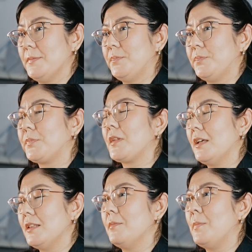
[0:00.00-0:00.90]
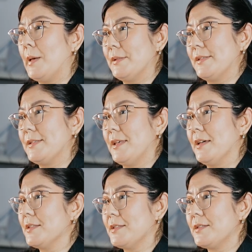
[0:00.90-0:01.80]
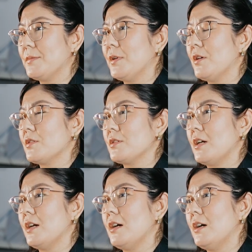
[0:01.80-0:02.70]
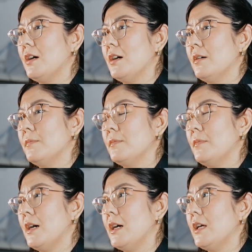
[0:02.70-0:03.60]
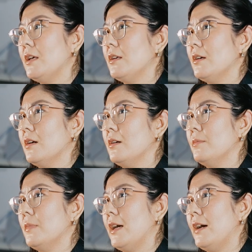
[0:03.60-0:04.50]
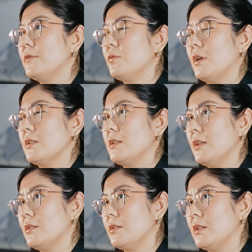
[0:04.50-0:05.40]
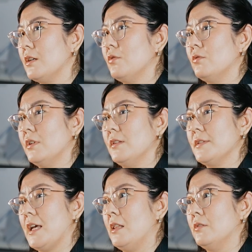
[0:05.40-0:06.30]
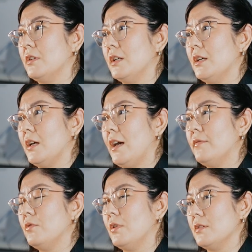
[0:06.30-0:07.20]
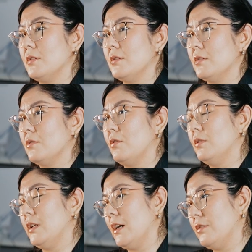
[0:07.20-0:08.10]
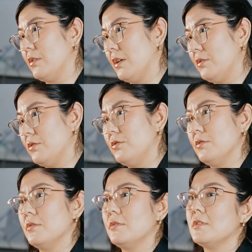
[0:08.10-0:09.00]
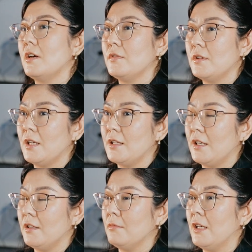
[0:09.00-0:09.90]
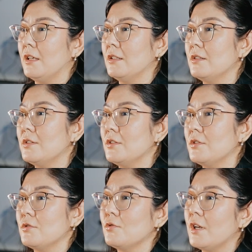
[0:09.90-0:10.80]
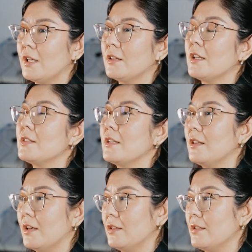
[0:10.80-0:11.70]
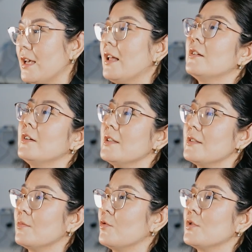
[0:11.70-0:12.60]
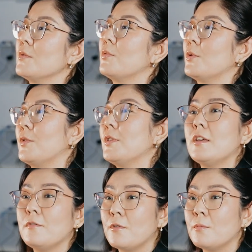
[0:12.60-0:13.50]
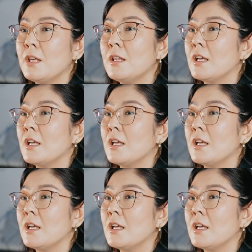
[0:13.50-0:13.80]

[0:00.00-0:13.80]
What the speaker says: It depends, yes, because I have to consider not only the salary. I have to consider all the other conditions. After that, I can make a decision. So I cannot say that the salary is the most important thing for me.